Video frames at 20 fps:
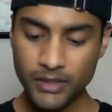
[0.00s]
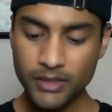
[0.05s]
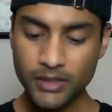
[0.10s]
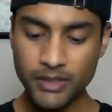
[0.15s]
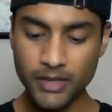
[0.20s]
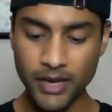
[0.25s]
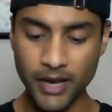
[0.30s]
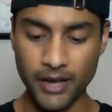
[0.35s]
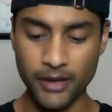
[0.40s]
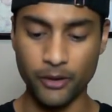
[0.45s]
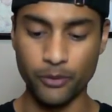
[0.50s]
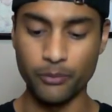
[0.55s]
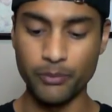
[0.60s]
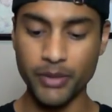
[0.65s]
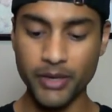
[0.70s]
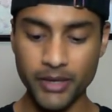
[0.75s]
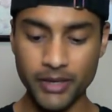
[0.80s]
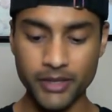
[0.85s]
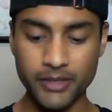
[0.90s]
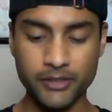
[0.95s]
Kyle
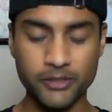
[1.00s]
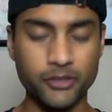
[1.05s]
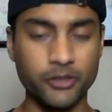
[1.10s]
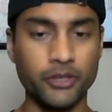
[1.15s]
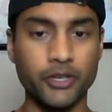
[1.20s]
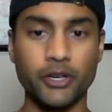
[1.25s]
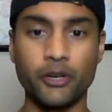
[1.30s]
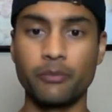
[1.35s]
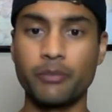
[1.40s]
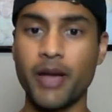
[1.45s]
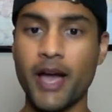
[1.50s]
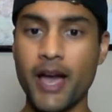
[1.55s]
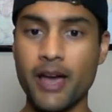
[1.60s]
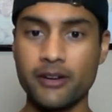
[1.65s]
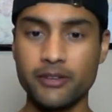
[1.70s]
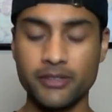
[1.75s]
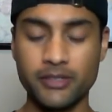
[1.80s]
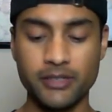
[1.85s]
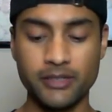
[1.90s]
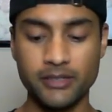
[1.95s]
Pitts, Cordell
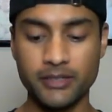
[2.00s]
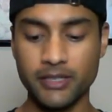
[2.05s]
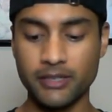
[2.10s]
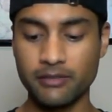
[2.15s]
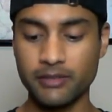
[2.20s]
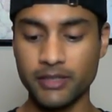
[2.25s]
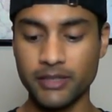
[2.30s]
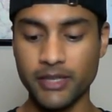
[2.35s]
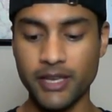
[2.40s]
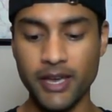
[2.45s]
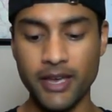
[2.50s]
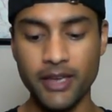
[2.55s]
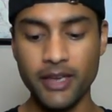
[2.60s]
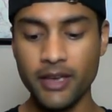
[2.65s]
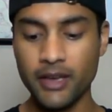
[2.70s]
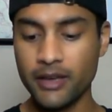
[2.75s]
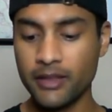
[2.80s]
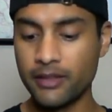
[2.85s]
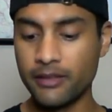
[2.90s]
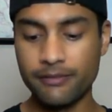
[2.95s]
Patterson and stuff like that,
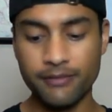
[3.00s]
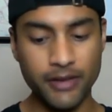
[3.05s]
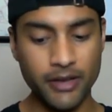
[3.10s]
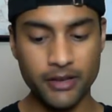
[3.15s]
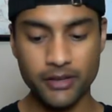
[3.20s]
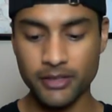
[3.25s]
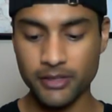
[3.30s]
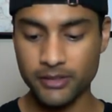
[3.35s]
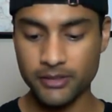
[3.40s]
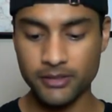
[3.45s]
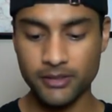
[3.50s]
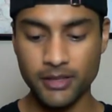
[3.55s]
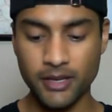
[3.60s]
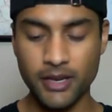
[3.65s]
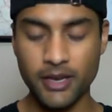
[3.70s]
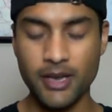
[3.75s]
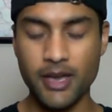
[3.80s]
the Falcons,